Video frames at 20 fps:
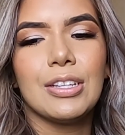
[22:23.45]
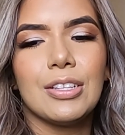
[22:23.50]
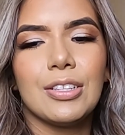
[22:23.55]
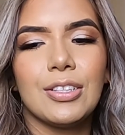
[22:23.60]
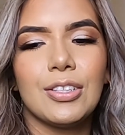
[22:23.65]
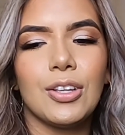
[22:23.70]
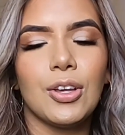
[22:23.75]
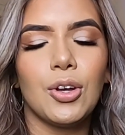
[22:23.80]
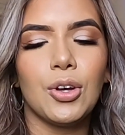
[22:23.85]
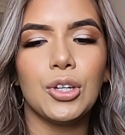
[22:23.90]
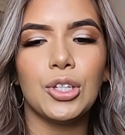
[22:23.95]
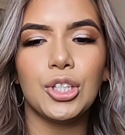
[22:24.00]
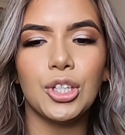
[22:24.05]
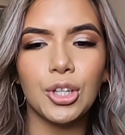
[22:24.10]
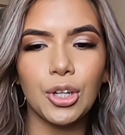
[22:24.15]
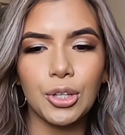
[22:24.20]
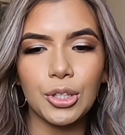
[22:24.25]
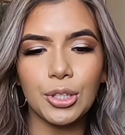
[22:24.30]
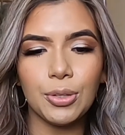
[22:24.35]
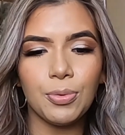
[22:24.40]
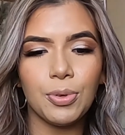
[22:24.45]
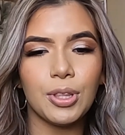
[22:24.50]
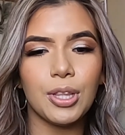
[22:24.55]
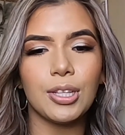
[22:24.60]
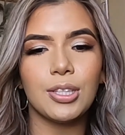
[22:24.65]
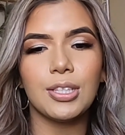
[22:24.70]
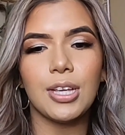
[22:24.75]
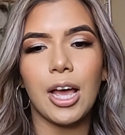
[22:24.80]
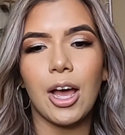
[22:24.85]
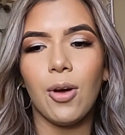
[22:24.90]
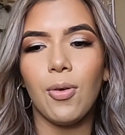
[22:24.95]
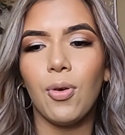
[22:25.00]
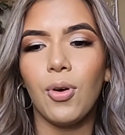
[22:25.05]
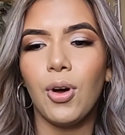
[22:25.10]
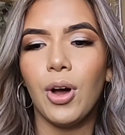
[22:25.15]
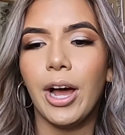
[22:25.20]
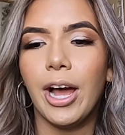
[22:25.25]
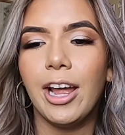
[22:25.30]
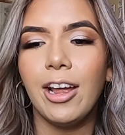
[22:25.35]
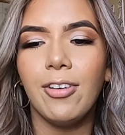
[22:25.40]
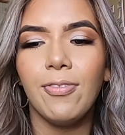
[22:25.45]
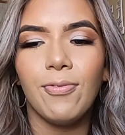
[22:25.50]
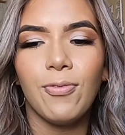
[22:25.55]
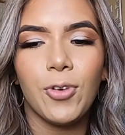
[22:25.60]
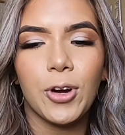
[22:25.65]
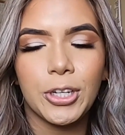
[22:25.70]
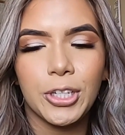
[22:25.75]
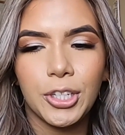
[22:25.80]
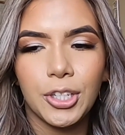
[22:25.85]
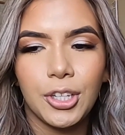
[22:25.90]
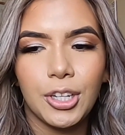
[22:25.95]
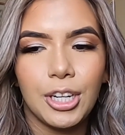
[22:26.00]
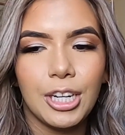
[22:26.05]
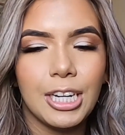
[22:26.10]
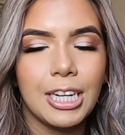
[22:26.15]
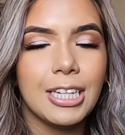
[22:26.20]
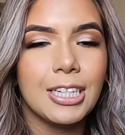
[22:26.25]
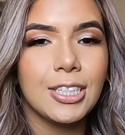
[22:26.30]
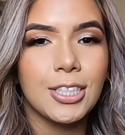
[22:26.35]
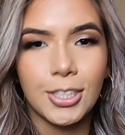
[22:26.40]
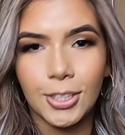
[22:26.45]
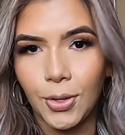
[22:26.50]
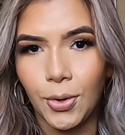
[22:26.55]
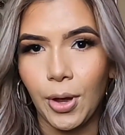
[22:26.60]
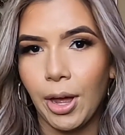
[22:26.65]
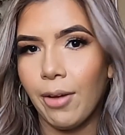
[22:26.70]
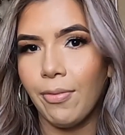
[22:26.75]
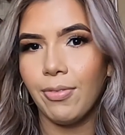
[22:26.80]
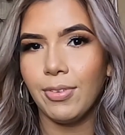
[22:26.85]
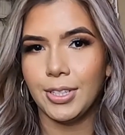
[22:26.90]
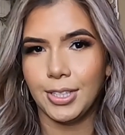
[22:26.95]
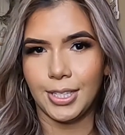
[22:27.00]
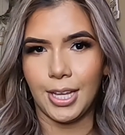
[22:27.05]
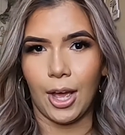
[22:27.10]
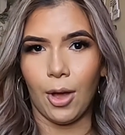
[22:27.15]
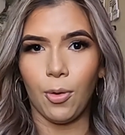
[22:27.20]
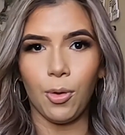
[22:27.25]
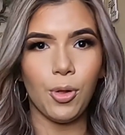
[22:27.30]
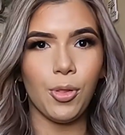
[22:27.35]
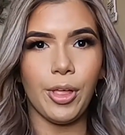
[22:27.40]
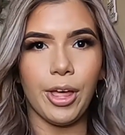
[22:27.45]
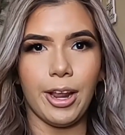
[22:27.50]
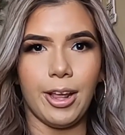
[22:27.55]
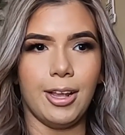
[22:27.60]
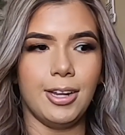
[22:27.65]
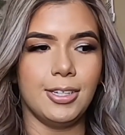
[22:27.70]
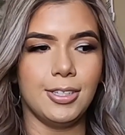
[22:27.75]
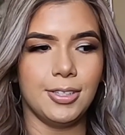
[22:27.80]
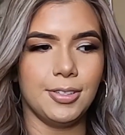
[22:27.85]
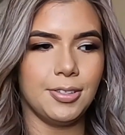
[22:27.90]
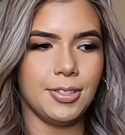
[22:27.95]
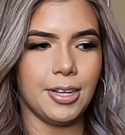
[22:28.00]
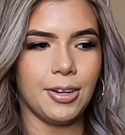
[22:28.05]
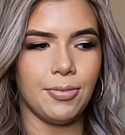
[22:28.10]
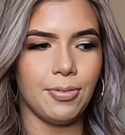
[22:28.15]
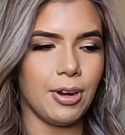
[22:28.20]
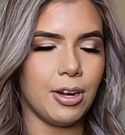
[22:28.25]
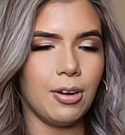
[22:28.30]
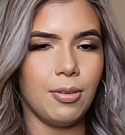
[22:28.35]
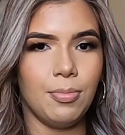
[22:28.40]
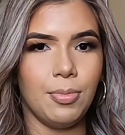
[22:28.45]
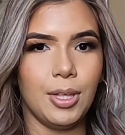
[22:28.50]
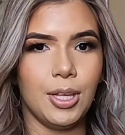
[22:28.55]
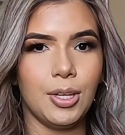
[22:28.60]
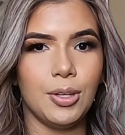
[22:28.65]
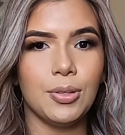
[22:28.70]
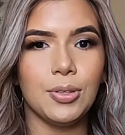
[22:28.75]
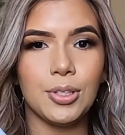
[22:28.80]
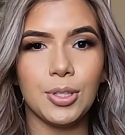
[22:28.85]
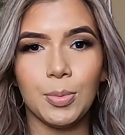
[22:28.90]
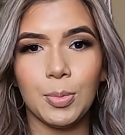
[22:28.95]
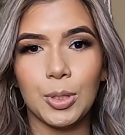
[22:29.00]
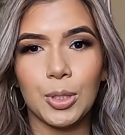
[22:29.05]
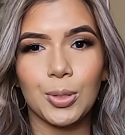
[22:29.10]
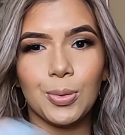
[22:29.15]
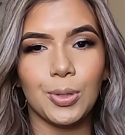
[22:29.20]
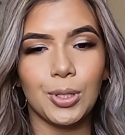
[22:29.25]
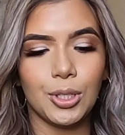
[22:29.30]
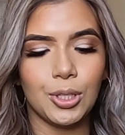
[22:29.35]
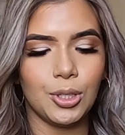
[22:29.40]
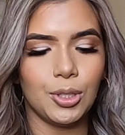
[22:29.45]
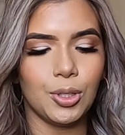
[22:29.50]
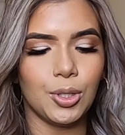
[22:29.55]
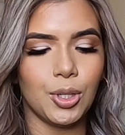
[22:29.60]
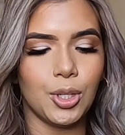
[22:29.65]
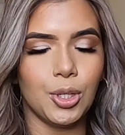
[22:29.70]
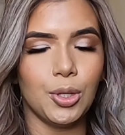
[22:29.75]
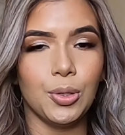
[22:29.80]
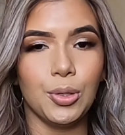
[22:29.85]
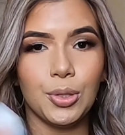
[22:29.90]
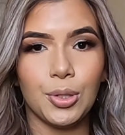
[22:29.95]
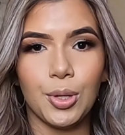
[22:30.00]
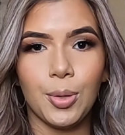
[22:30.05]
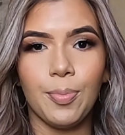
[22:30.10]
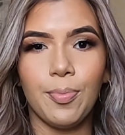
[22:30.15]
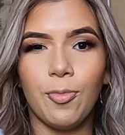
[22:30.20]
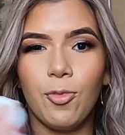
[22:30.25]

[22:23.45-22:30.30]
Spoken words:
So she goes in with a towel. I unfortunately don't have a towel that I just like randomly use. So I'm just going to use a